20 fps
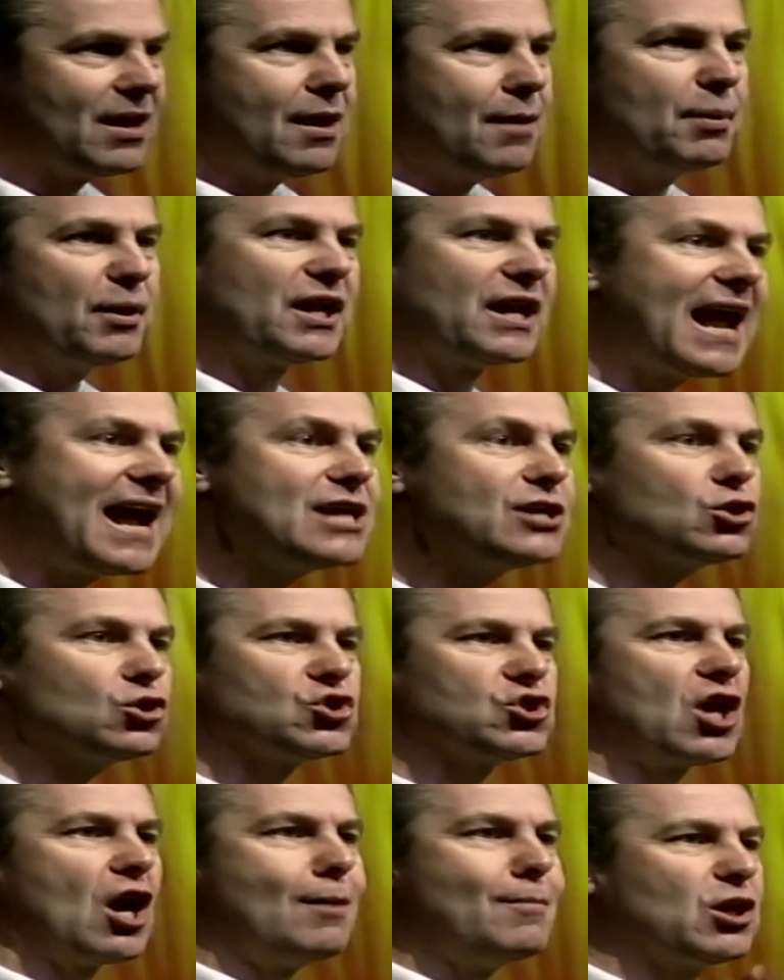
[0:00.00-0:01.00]
But an angel's
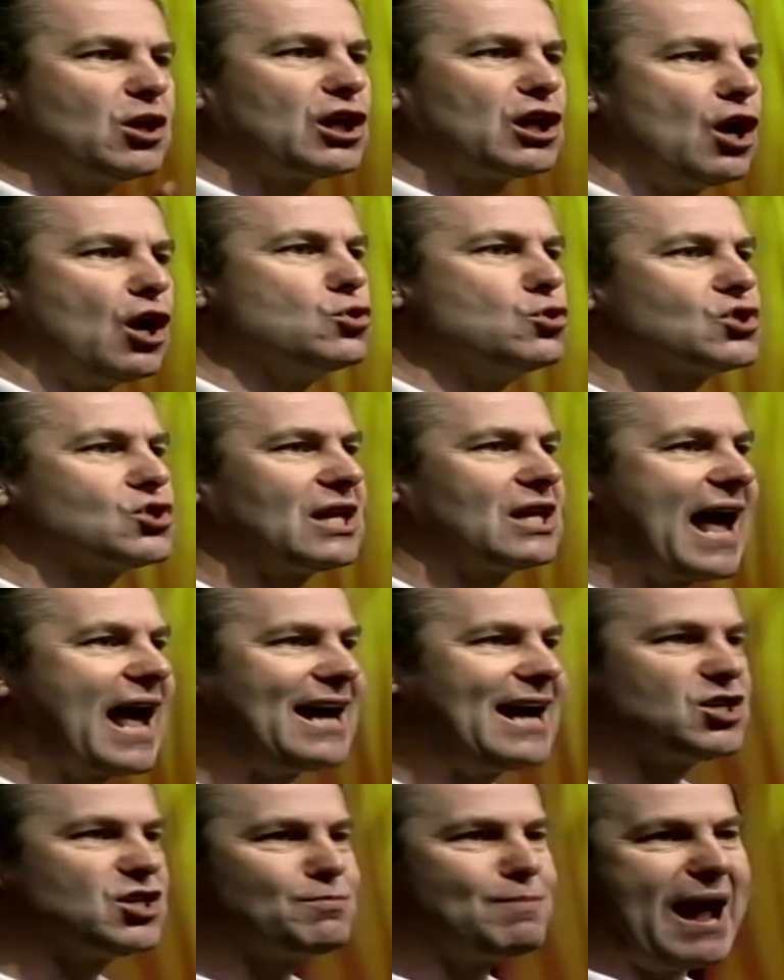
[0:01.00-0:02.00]
come and closed the
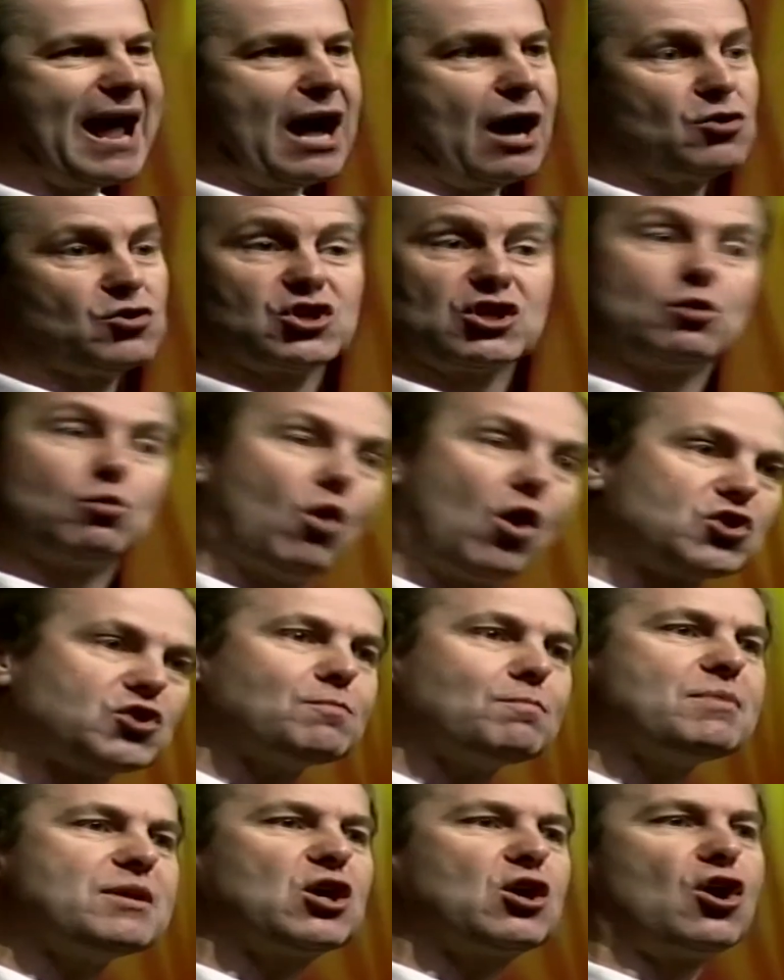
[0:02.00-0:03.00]
lion's mouths. And it
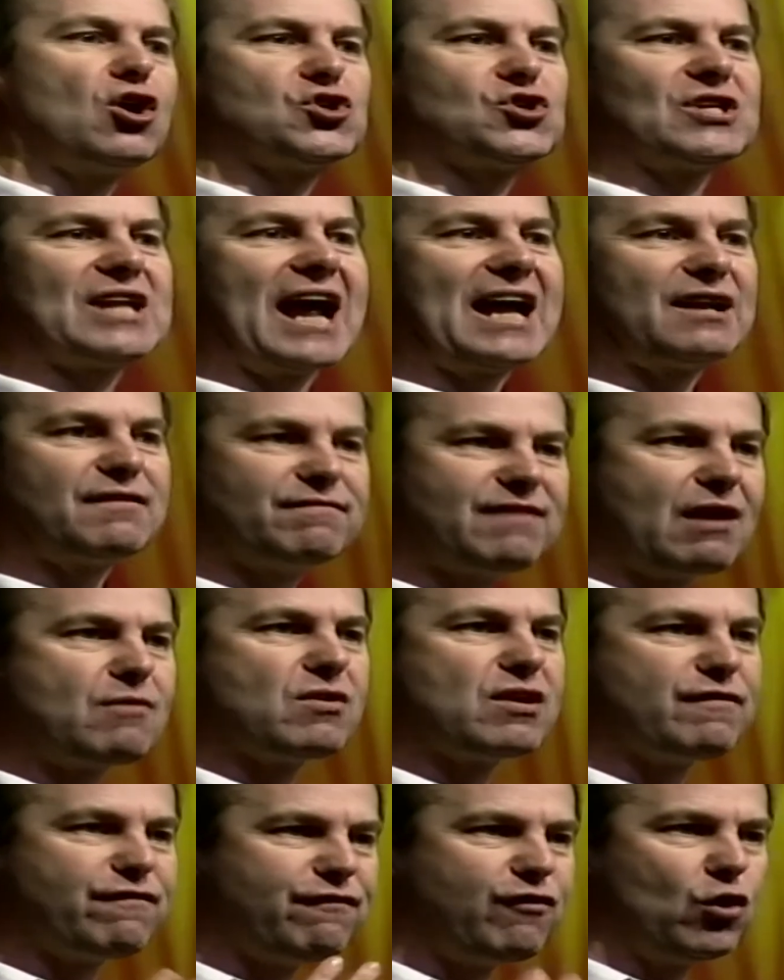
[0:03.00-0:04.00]
wasn't because they'd had a
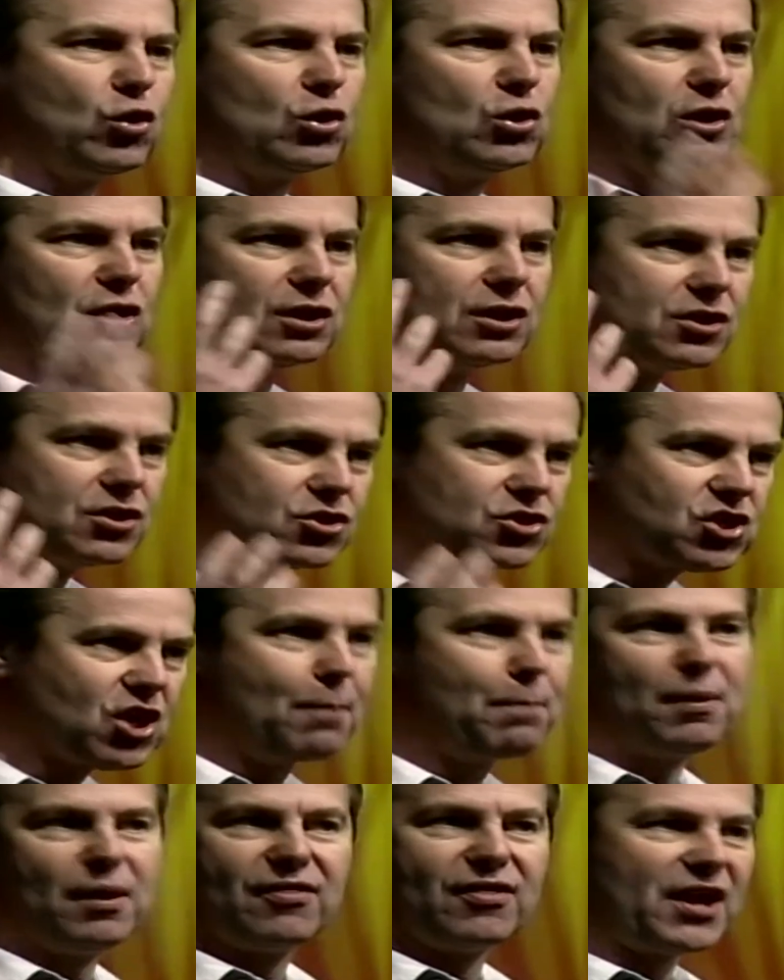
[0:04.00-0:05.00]
very full
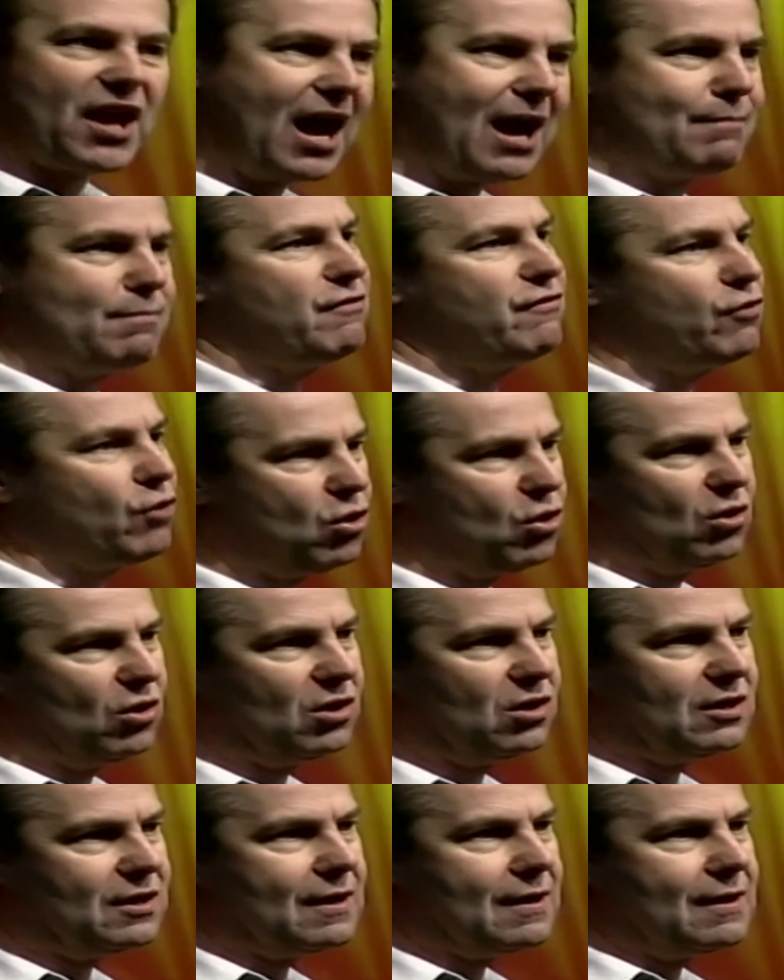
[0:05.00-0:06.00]
supper the night before.